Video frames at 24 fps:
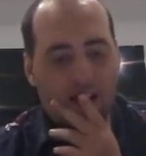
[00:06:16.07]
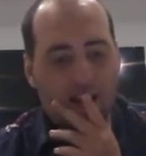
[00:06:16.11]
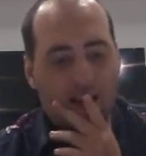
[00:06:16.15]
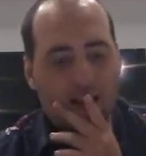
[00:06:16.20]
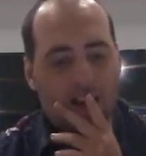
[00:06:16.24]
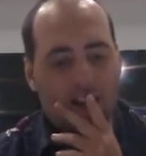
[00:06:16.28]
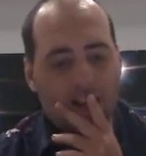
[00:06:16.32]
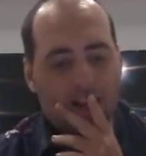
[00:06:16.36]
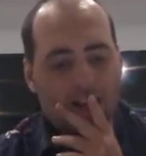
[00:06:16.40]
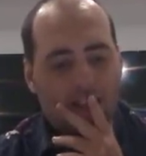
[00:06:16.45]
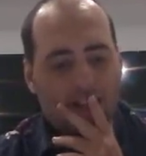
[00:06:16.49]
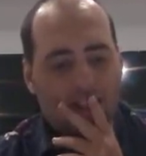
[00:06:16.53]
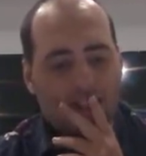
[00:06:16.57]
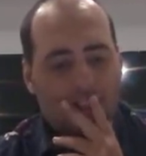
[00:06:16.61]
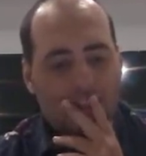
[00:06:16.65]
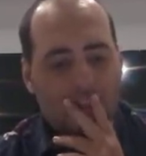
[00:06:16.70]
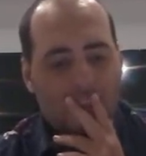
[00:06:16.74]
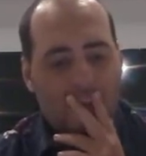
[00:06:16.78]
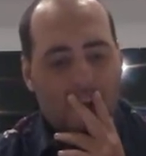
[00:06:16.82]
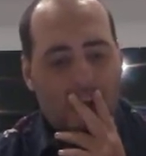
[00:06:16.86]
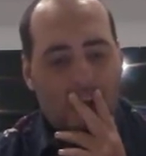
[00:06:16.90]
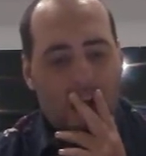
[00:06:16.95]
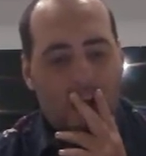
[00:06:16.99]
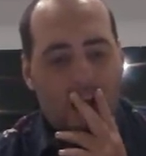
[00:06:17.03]

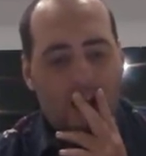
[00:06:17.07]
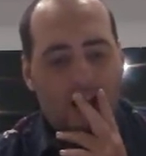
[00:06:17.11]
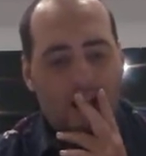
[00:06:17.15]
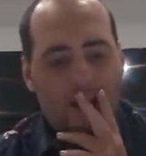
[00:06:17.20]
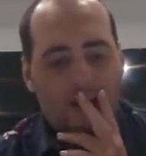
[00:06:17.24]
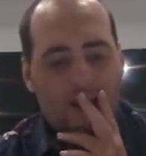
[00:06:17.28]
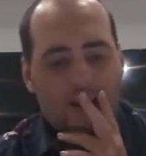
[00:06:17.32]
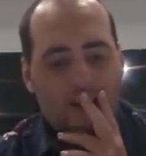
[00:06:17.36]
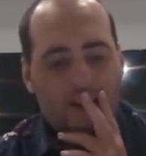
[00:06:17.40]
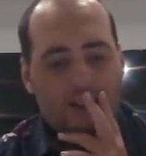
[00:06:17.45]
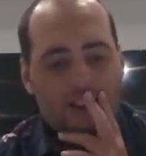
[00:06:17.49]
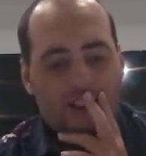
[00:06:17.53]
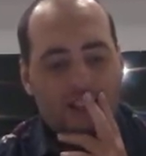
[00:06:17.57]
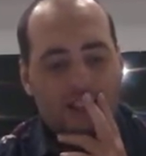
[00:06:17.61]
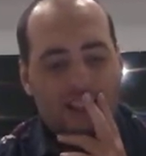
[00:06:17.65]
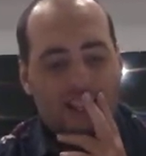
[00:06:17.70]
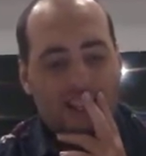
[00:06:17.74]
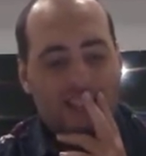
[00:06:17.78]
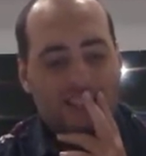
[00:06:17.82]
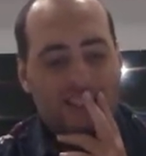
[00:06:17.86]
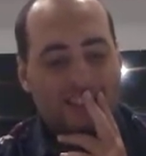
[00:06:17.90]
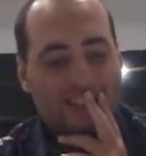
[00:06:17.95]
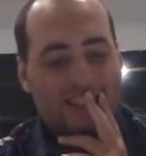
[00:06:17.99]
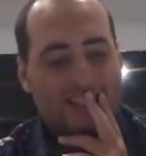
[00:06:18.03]
in
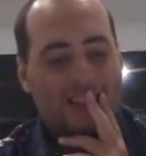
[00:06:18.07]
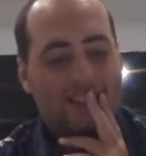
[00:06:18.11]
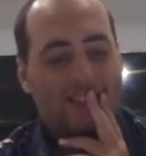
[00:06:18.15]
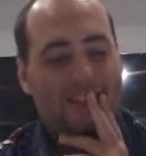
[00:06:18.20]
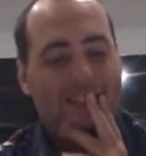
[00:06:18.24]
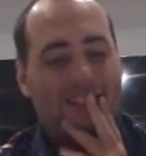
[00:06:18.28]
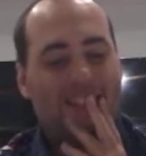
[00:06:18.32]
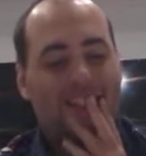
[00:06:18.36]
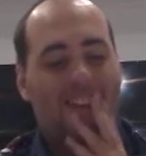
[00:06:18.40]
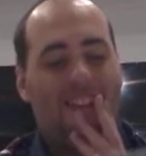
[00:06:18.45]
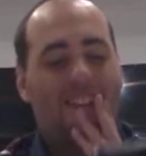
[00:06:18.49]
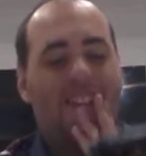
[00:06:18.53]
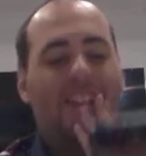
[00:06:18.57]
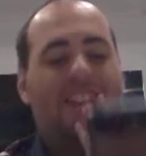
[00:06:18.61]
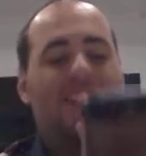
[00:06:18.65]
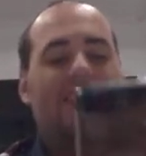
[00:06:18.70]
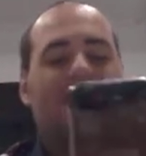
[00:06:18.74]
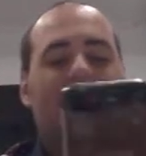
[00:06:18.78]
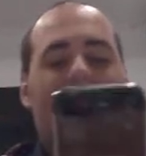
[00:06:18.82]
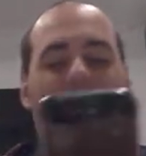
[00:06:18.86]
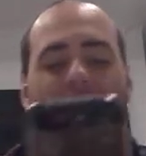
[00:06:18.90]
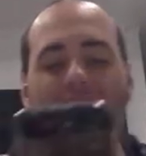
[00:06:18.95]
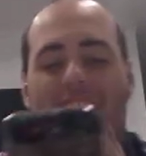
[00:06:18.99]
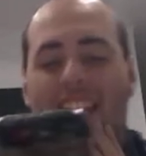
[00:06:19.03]
the comments
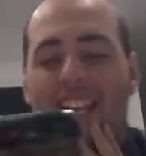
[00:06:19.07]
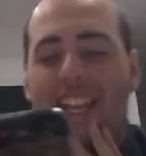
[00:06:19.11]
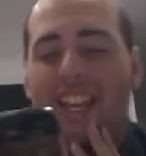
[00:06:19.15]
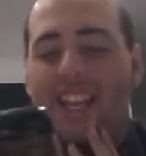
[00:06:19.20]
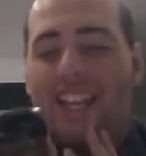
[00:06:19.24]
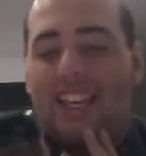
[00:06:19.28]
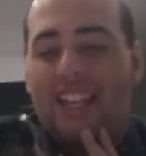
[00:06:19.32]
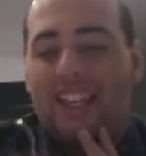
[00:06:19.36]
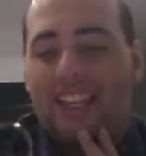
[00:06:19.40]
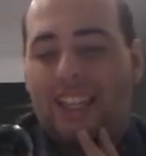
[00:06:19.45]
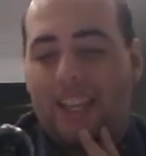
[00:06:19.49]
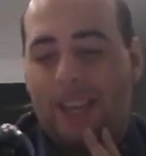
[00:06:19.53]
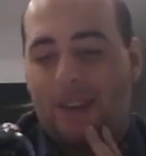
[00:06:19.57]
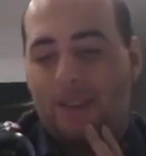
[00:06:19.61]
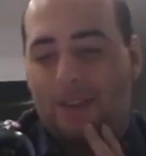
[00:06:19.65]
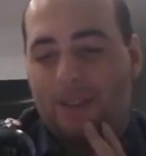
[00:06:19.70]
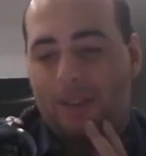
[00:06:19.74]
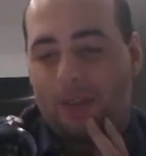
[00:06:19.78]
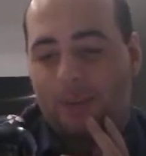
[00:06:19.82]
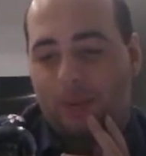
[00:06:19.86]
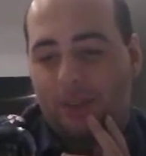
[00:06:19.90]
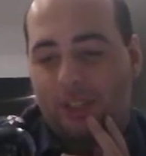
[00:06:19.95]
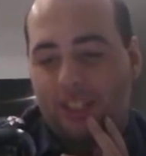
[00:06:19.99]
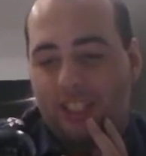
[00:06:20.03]
said, keep
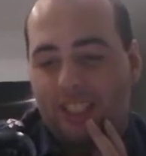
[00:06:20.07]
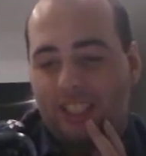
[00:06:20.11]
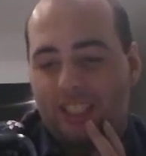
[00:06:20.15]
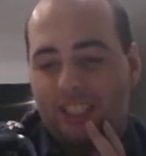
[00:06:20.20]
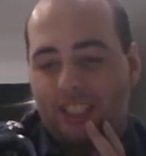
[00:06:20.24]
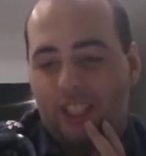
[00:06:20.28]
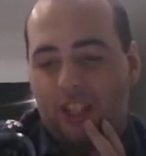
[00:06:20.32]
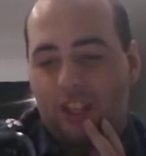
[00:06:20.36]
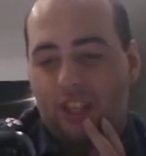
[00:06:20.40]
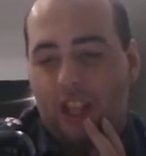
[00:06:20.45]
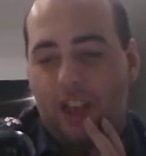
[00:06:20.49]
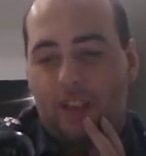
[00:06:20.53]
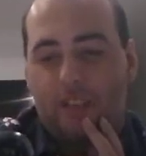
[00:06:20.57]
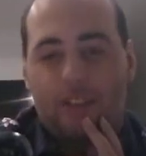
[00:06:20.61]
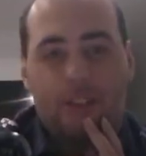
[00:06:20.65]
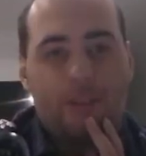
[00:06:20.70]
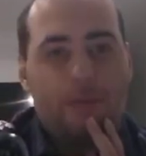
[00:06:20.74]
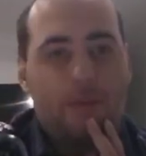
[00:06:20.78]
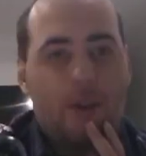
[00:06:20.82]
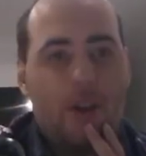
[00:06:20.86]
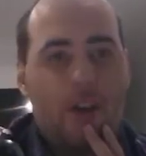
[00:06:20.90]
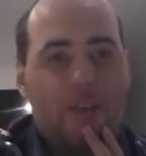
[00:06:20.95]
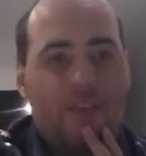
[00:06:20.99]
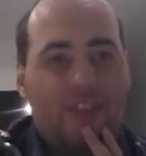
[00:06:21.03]
switching until your life is
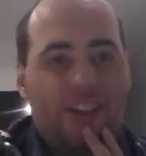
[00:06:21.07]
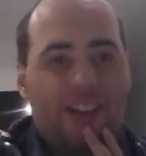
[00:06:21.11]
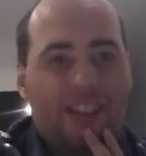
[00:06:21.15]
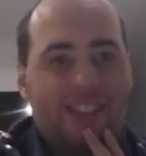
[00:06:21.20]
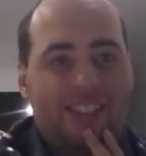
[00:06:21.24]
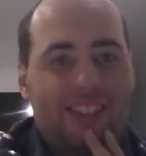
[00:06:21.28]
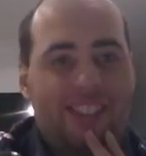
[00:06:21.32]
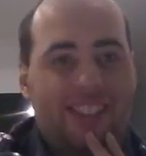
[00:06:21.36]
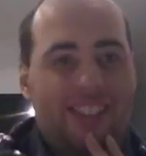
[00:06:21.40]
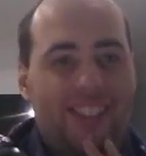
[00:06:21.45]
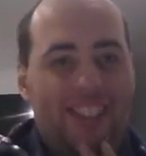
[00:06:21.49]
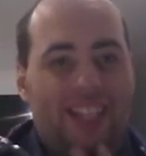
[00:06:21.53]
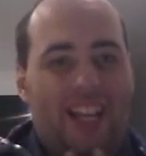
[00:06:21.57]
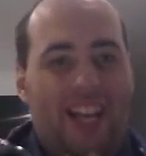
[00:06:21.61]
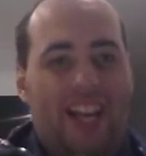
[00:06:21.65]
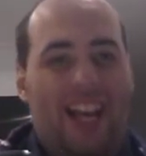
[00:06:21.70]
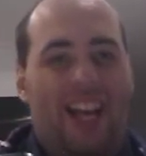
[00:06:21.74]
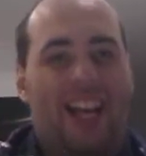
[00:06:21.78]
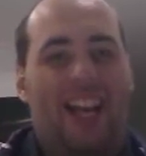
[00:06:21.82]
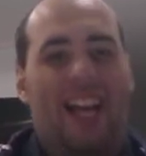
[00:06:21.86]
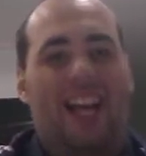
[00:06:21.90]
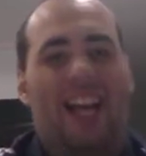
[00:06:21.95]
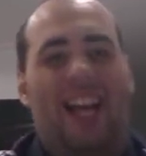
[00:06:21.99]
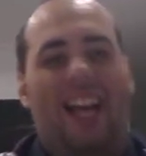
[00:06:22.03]
perfect.
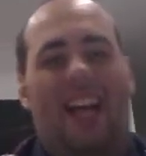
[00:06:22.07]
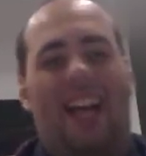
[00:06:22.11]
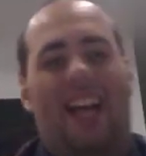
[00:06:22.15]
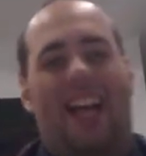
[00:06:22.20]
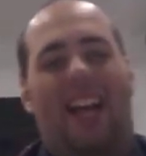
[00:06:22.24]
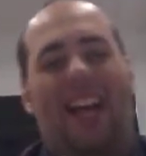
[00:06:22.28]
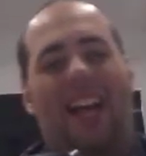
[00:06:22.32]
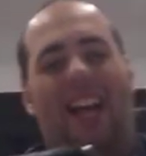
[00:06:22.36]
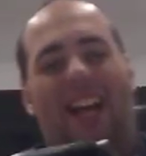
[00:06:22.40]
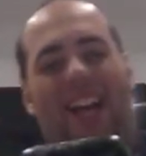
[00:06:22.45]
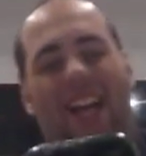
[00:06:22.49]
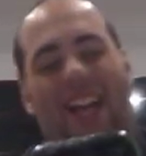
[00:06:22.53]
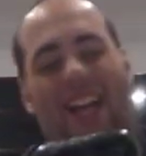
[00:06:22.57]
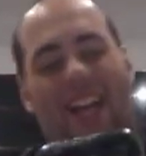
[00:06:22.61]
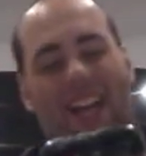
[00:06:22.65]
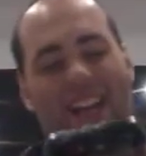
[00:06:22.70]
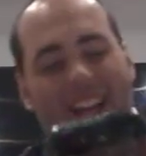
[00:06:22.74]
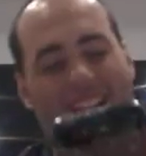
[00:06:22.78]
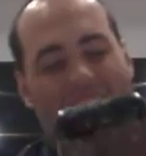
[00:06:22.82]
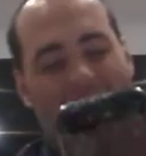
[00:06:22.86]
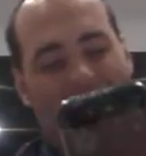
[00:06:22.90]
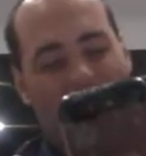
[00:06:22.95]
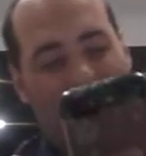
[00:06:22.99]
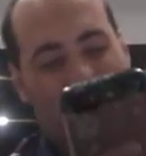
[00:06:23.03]

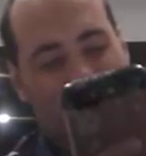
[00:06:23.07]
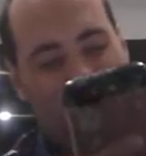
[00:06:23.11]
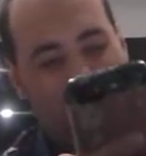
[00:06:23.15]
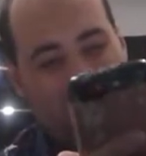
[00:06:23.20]
Okay.